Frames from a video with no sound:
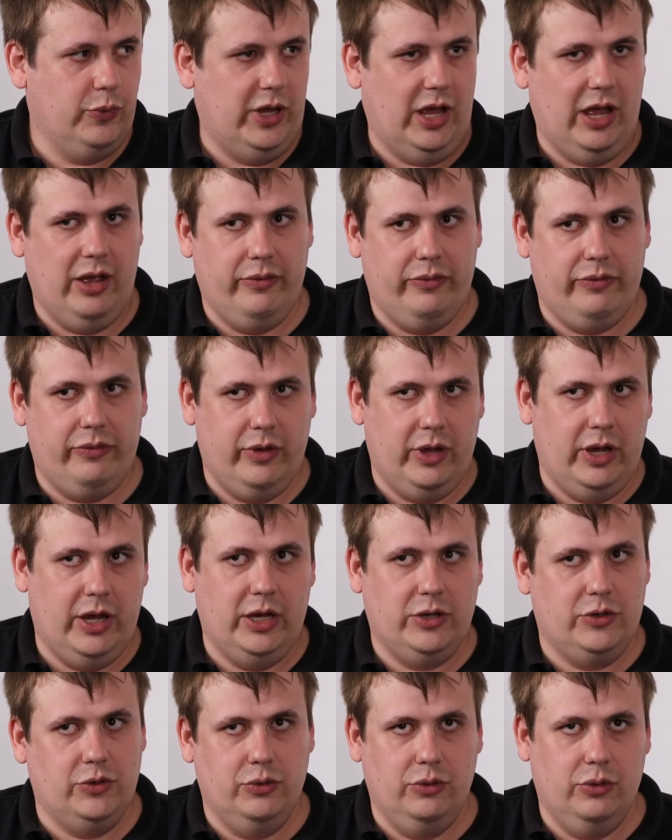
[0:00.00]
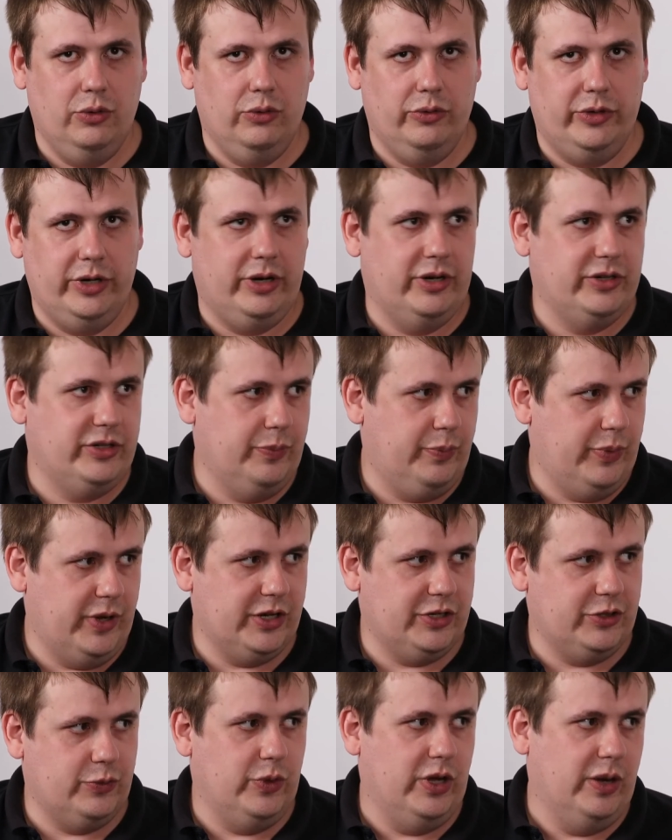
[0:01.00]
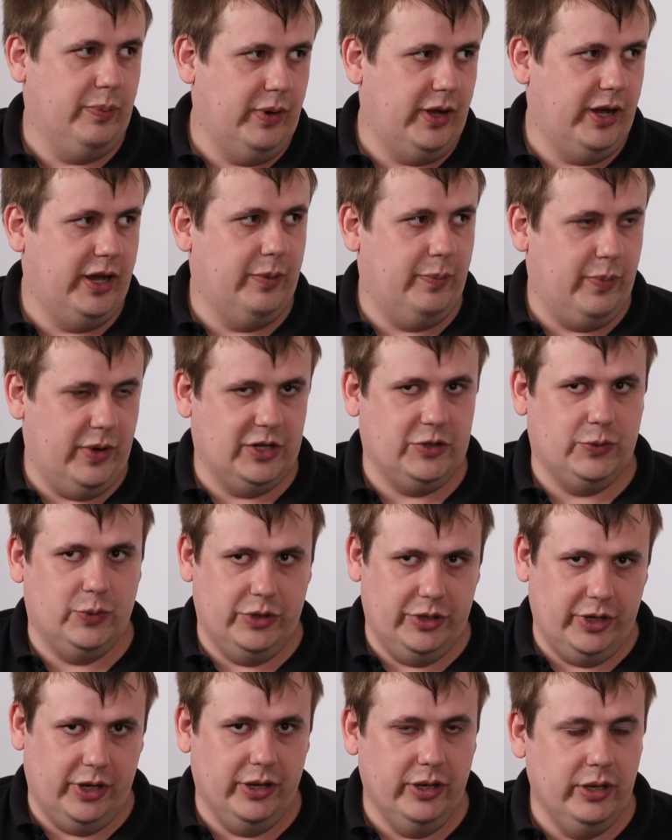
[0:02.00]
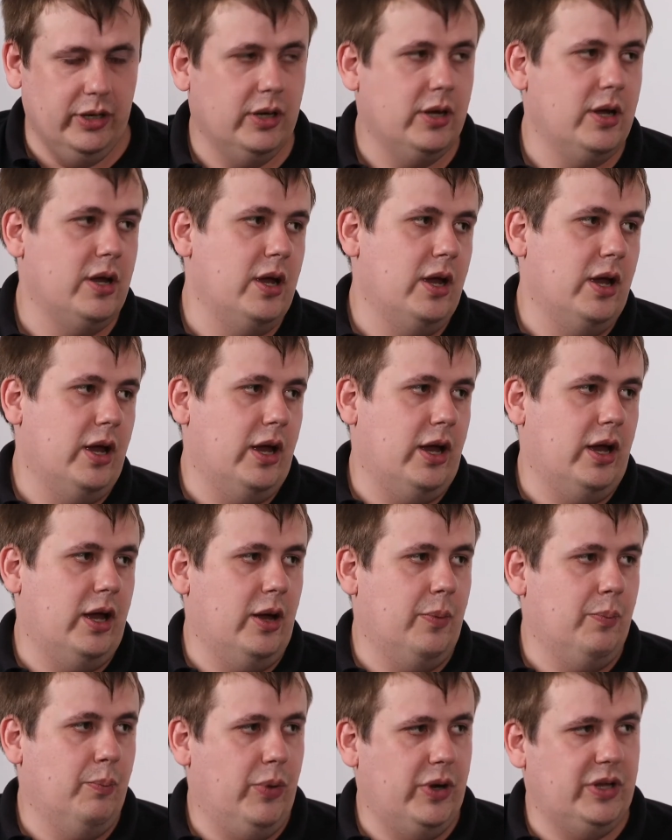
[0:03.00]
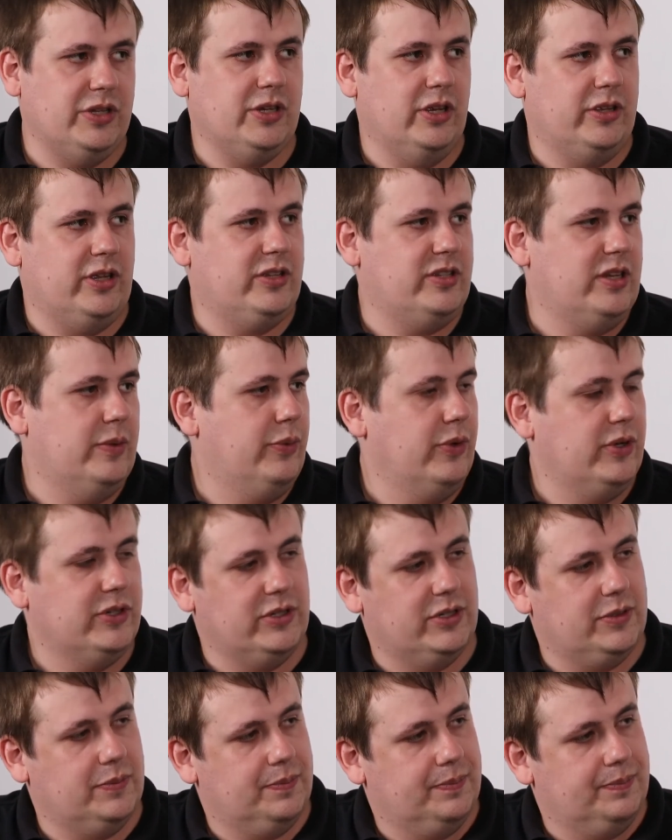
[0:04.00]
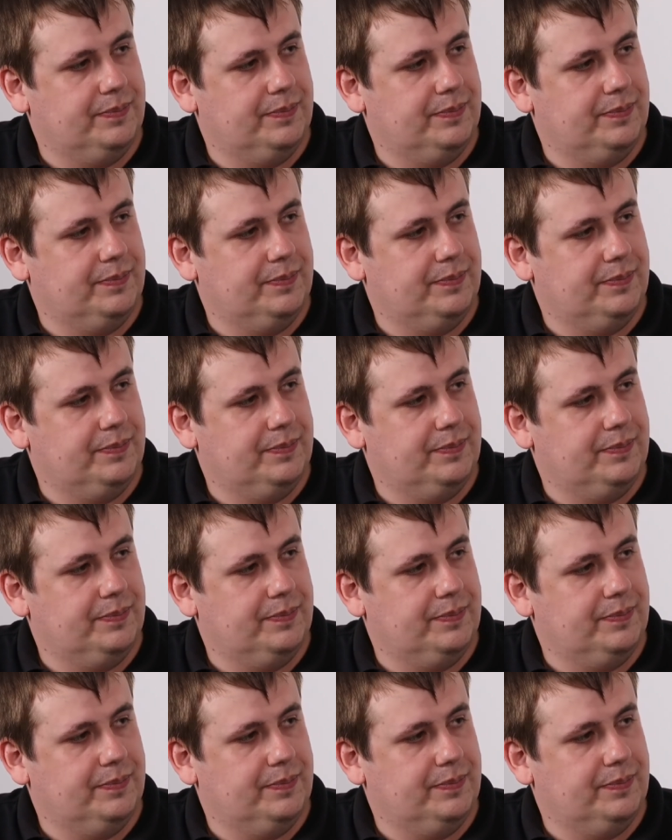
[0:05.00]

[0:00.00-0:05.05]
have a tool, there is a patch, we apply the patch, we're done. But it's not that simple, is it?